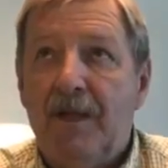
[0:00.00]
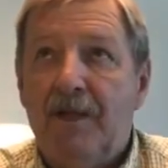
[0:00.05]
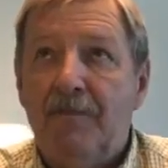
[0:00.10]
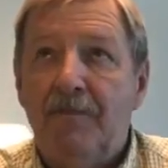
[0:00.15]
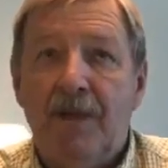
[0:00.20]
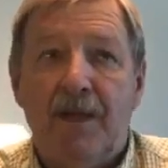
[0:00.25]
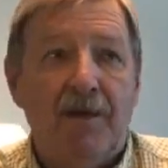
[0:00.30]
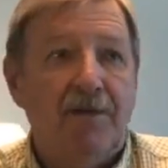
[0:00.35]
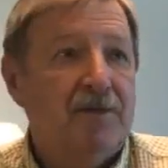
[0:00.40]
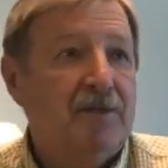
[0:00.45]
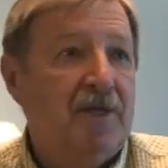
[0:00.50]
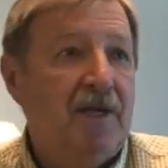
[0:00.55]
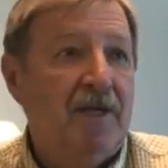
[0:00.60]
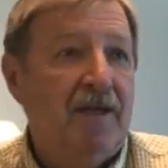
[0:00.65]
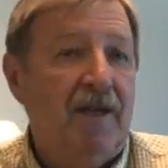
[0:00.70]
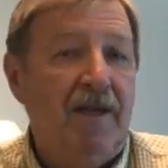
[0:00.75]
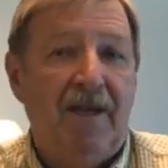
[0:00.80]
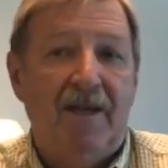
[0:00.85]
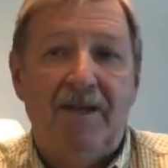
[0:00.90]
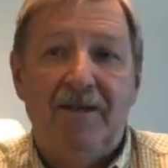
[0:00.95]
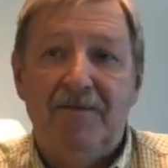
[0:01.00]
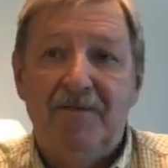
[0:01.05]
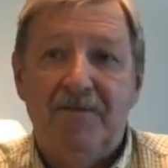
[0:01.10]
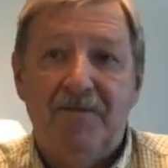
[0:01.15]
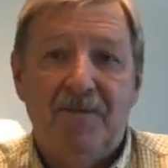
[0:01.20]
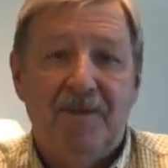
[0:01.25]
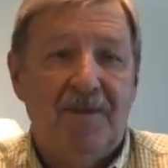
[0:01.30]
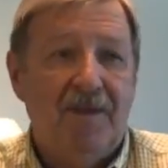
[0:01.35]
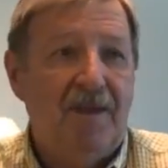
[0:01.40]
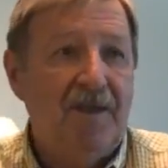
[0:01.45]
Elton Mayo said, hey,
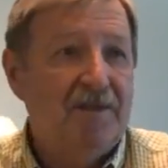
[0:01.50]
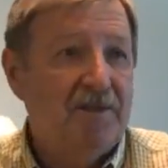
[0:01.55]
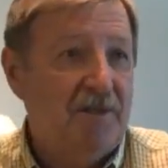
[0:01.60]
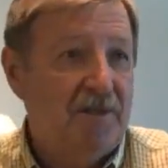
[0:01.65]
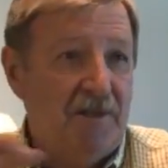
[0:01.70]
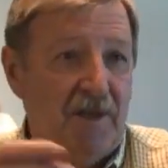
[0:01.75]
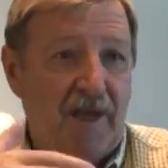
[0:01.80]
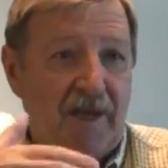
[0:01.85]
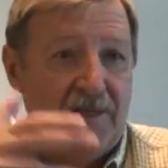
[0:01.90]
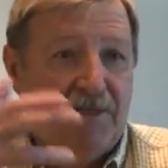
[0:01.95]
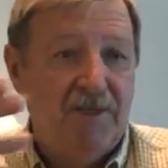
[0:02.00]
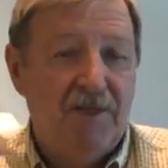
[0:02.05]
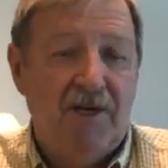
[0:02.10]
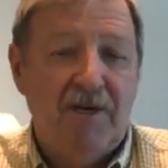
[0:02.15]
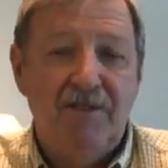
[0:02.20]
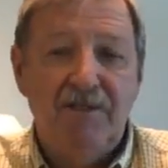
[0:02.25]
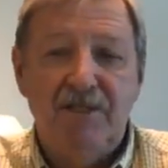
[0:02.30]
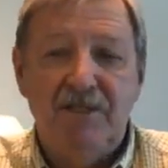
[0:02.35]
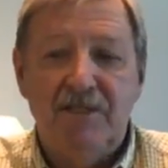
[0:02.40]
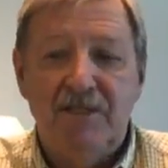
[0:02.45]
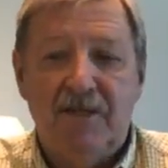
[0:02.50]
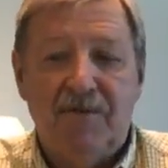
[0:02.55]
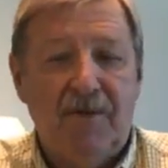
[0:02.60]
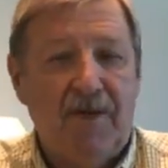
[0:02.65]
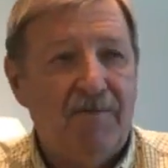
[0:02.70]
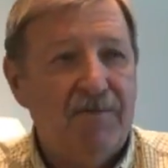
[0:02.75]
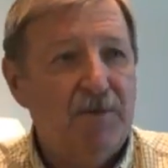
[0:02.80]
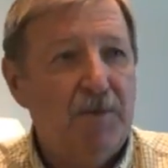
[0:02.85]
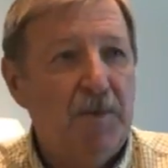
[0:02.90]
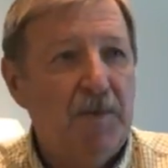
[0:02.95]
he's the guy in charge. He said, we
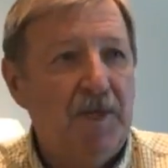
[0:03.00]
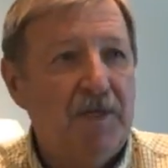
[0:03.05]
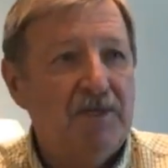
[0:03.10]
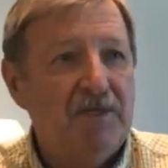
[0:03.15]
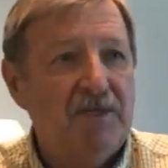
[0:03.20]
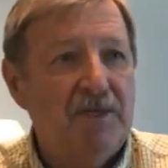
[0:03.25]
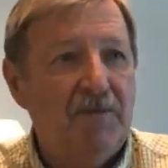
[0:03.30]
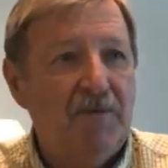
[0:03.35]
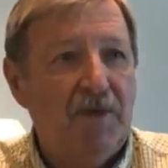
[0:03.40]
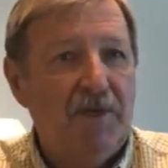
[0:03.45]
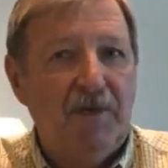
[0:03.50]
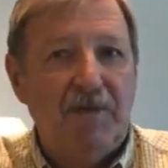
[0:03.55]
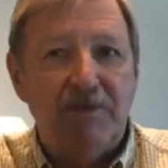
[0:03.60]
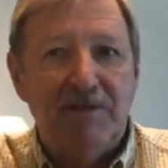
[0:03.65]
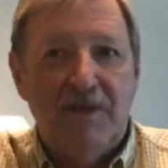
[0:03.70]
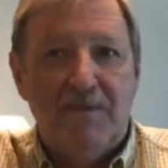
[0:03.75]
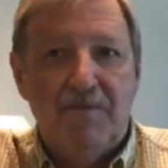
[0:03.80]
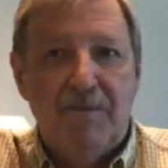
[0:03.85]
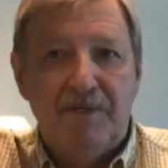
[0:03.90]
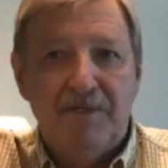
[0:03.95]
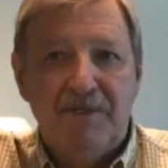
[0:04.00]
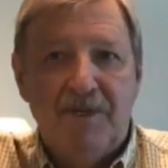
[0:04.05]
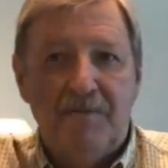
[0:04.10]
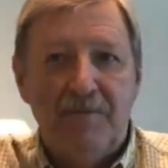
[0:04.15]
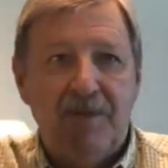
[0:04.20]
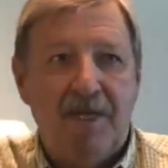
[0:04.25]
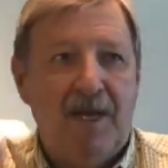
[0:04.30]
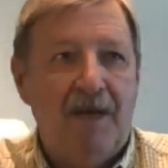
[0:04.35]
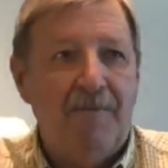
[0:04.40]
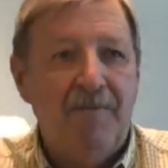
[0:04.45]
have a true relationship. What goes up must
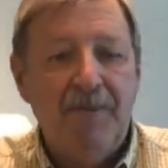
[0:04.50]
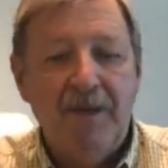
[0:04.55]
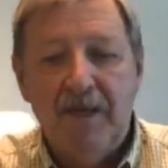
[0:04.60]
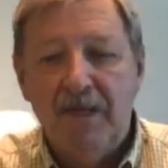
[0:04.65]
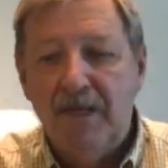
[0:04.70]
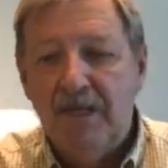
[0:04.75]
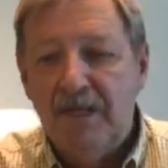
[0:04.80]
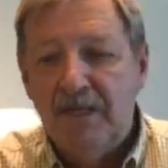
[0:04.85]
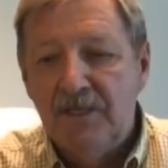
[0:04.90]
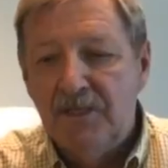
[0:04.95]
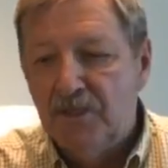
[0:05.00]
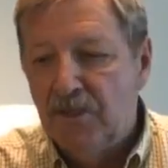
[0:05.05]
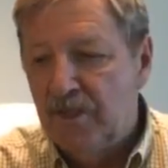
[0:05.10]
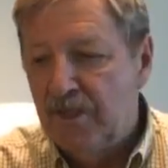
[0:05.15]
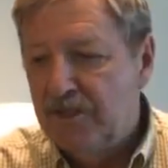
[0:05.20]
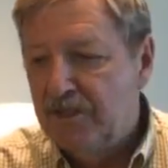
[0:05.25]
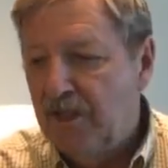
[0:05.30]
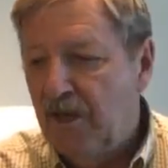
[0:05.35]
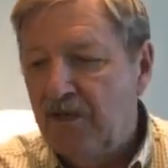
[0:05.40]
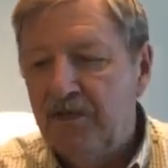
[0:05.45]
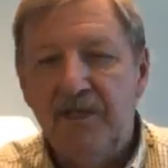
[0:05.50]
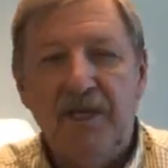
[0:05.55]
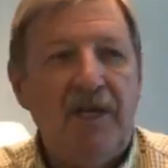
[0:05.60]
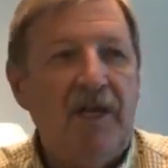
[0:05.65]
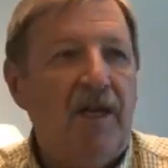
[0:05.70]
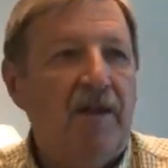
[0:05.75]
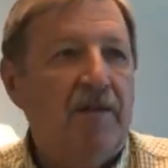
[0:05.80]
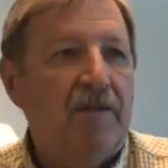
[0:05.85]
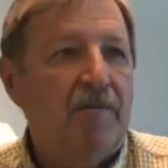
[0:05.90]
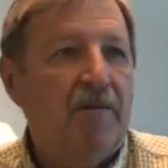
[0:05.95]
come down. So they started
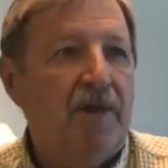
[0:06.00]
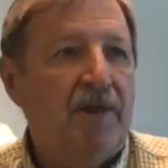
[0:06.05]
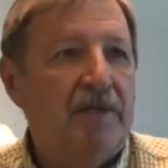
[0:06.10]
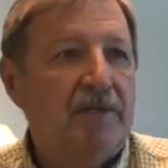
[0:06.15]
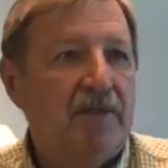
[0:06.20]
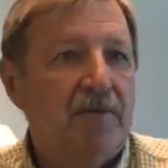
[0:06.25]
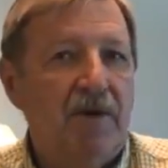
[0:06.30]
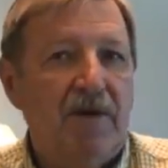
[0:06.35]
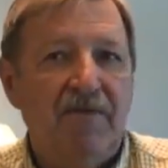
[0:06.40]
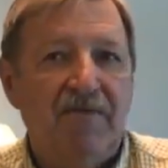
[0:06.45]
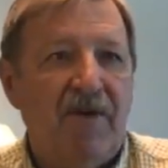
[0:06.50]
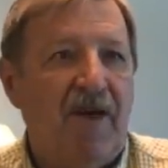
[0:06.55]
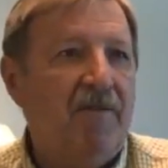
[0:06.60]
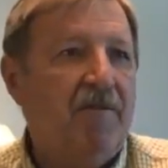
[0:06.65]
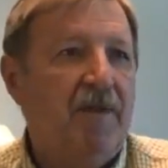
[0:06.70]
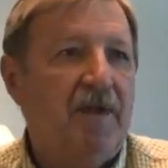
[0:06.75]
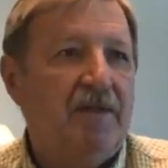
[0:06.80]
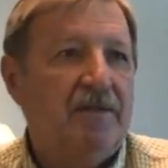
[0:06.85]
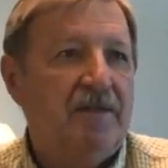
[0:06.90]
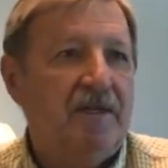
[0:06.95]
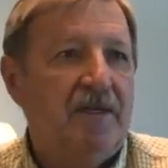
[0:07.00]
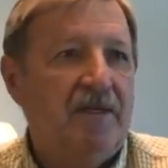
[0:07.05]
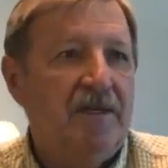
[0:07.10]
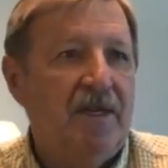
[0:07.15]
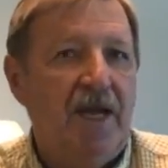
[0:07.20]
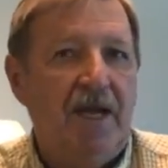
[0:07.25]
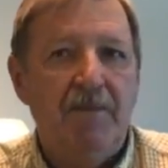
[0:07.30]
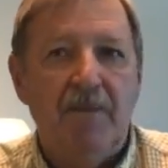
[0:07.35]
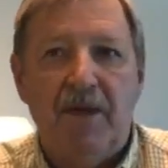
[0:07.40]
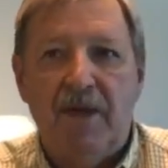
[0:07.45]
taking the breaks away 5 minutes at a
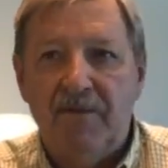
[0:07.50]
time.